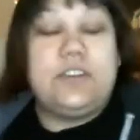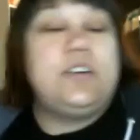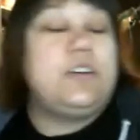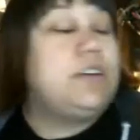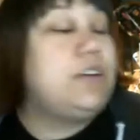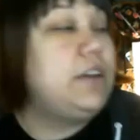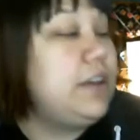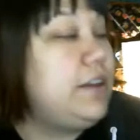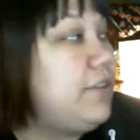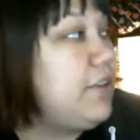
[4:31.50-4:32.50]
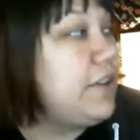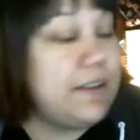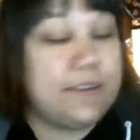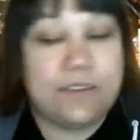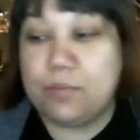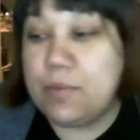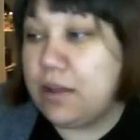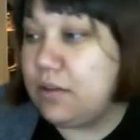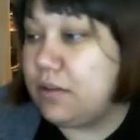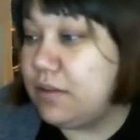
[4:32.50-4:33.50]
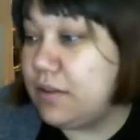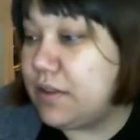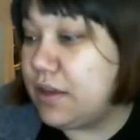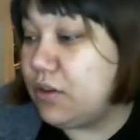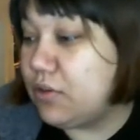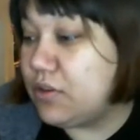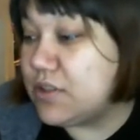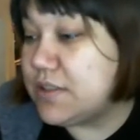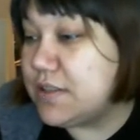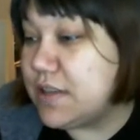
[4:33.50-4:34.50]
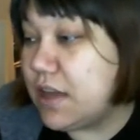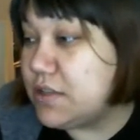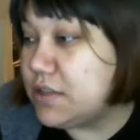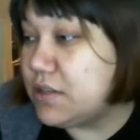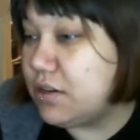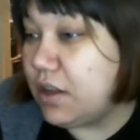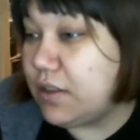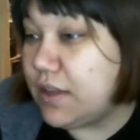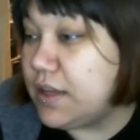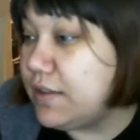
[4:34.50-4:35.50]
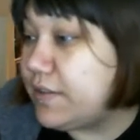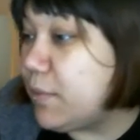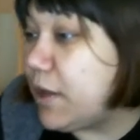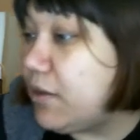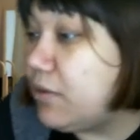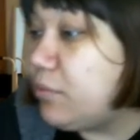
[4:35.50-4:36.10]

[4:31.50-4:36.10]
it on, and it's got that smell, that gorgeous, I just turned on the heat smell.